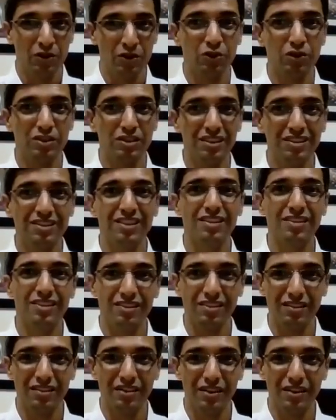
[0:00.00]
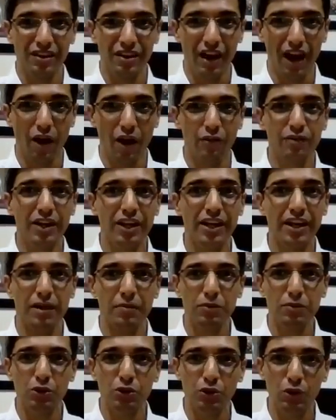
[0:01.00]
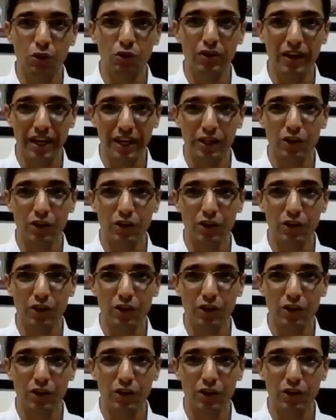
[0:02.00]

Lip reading: So this is how they come to know, like,